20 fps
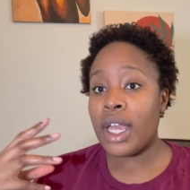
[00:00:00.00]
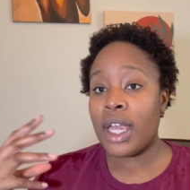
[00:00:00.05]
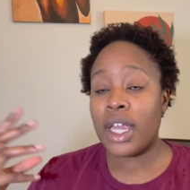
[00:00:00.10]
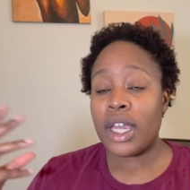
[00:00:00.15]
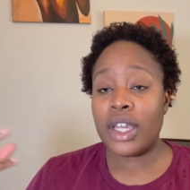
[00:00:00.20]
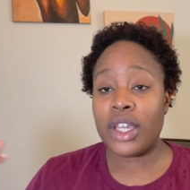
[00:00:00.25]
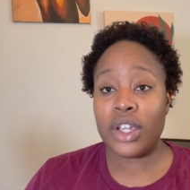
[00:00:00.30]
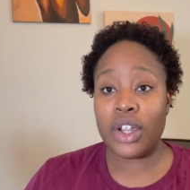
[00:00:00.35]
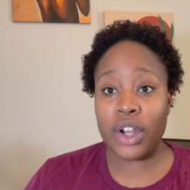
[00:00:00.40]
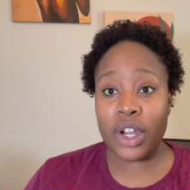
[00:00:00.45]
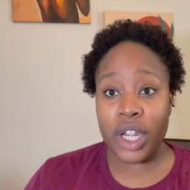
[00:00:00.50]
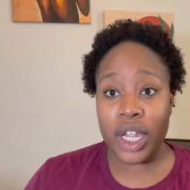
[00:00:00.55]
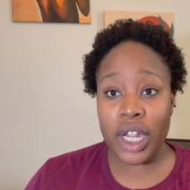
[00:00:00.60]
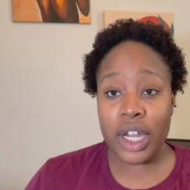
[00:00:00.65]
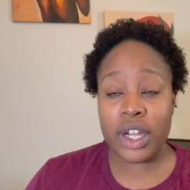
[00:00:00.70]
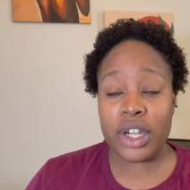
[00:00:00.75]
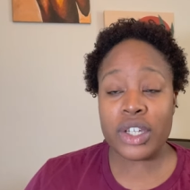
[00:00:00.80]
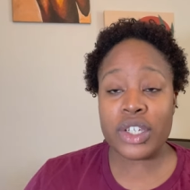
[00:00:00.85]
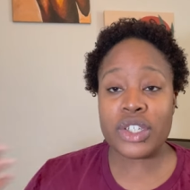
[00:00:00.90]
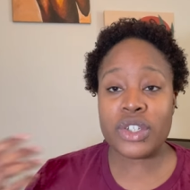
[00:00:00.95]
your
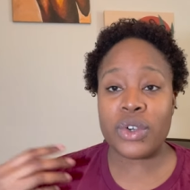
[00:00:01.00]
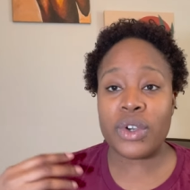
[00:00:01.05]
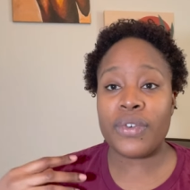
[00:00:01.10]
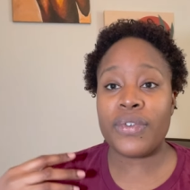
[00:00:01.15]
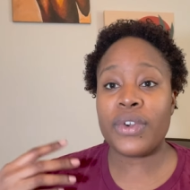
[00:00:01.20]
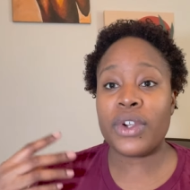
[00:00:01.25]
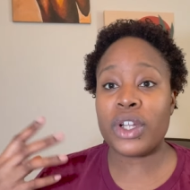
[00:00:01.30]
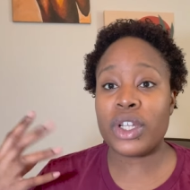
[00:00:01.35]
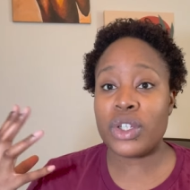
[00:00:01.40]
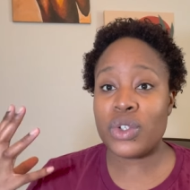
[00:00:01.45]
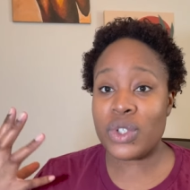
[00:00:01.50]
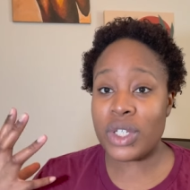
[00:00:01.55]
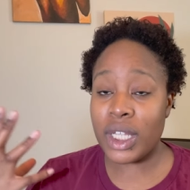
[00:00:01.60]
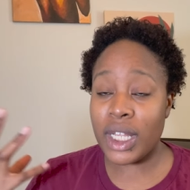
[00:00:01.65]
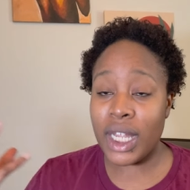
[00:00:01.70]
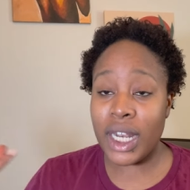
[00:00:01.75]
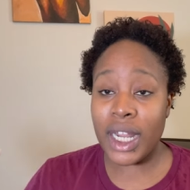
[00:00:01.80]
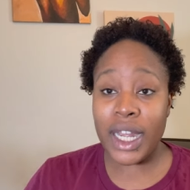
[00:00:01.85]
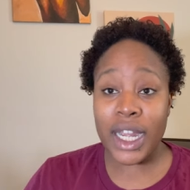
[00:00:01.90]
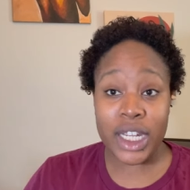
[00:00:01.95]
hair. So if you're going to use a
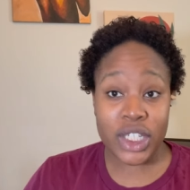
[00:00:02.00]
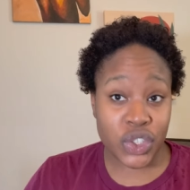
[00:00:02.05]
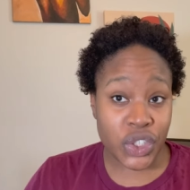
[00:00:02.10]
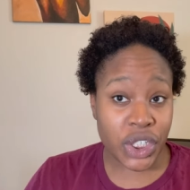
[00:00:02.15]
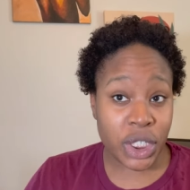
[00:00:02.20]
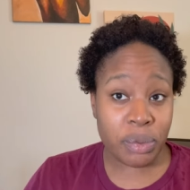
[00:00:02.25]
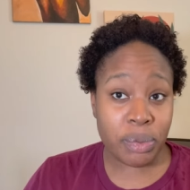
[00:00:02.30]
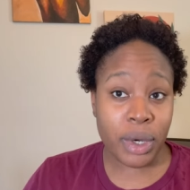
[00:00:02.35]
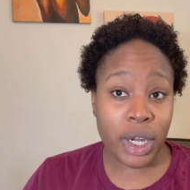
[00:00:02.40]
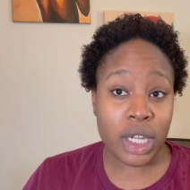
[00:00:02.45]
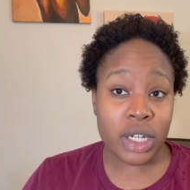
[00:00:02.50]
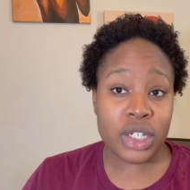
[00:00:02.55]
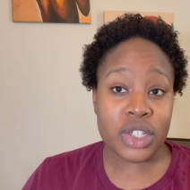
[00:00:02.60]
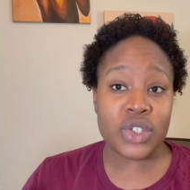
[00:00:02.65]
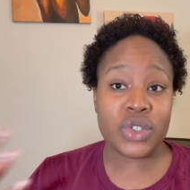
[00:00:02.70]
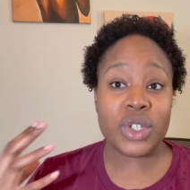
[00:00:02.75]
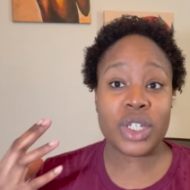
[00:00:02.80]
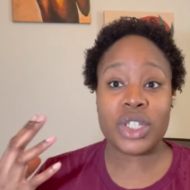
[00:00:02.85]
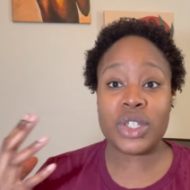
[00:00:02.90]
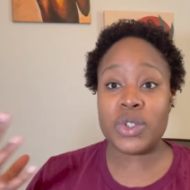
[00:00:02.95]
lot of hydrating products,
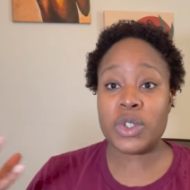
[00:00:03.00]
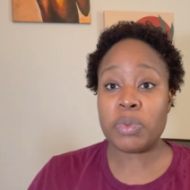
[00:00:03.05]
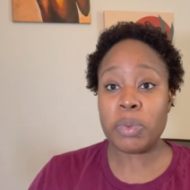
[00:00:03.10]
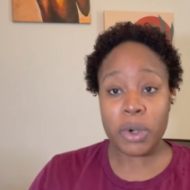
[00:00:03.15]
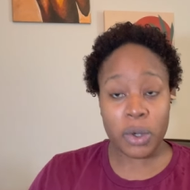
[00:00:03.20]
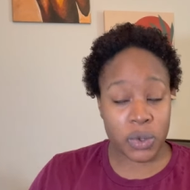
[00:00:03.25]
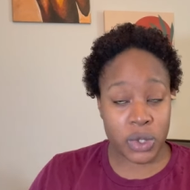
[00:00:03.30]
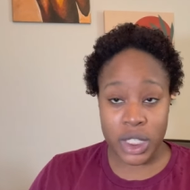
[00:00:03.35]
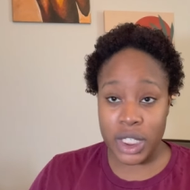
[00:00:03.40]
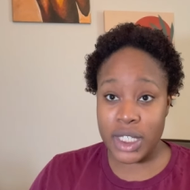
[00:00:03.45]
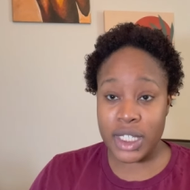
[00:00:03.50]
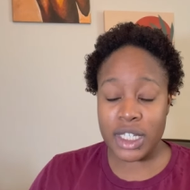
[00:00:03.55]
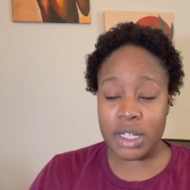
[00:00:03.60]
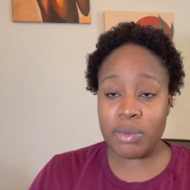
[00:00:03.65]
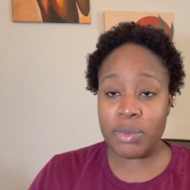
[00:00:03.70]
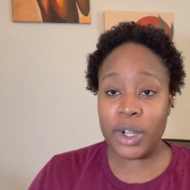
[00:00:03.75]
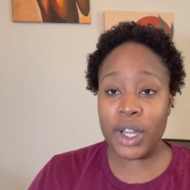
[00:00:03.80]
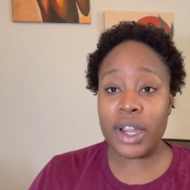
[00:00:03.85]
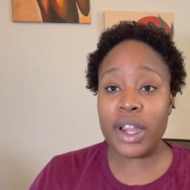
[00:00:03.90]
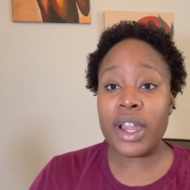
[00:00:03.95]
you need to use protein
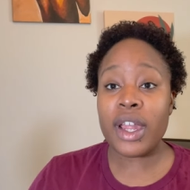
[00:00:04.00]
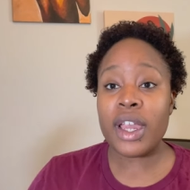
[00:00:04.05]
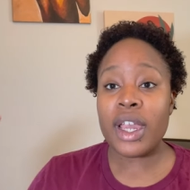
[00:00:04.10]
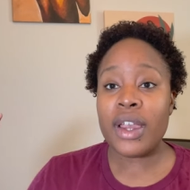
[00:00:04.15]
somewhere.